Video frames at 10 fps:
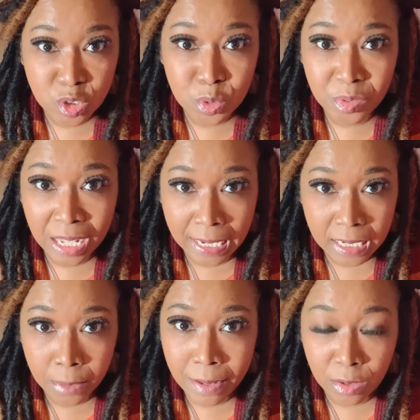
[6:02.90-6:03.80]
you, thinking
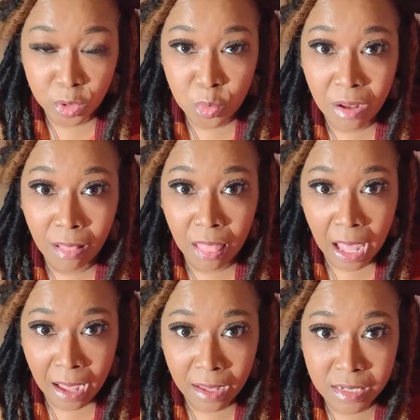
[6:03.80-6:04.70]
about you a
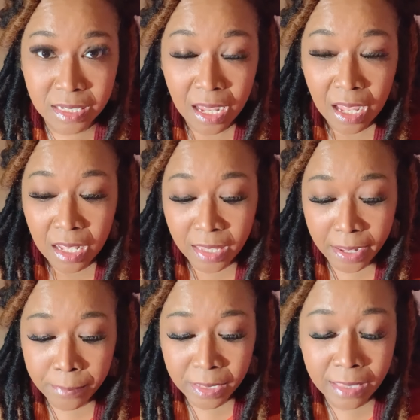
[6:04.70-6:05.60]
lot. They
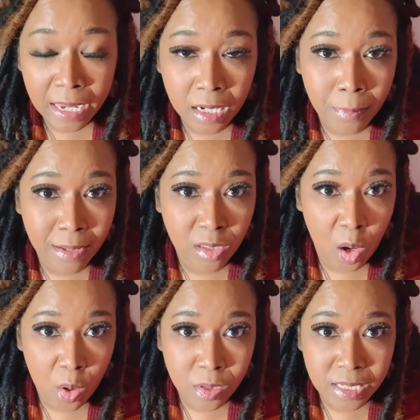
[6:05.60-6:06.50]
could be thinking about the
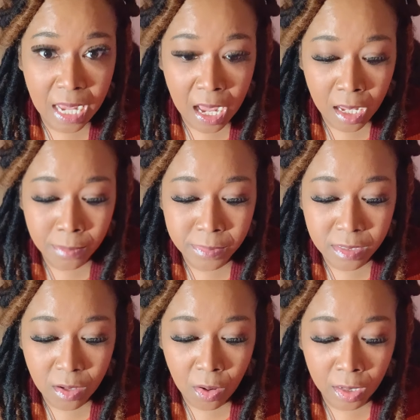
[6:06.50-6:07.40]
old times
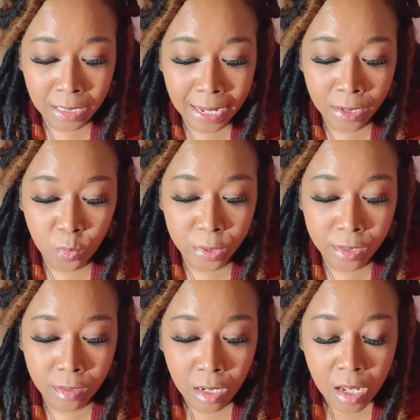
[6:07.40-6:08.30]
or like
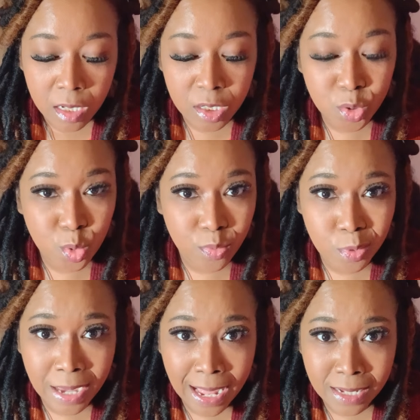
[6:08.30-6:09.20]
when the two of you
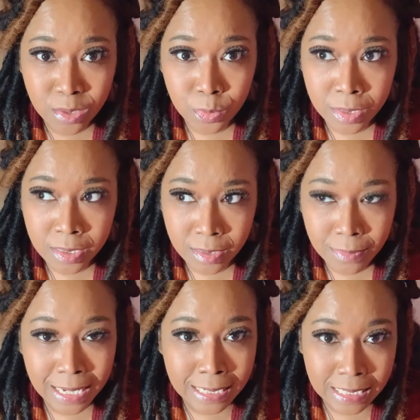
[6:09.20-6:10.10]
guys was
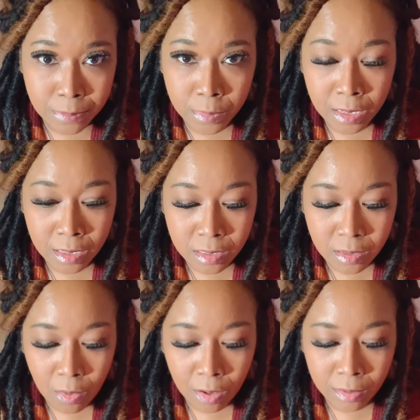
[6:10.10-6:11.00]
intimate
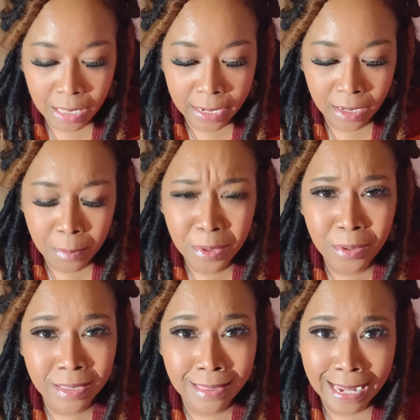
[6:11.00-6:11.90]
or like I'm
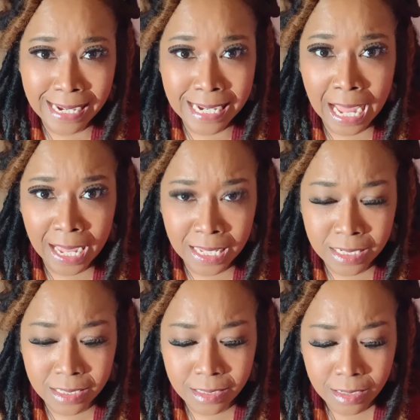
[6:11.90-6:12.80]
hearing late
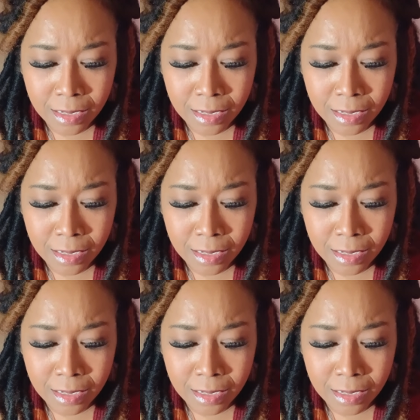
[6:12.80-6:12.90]
nights.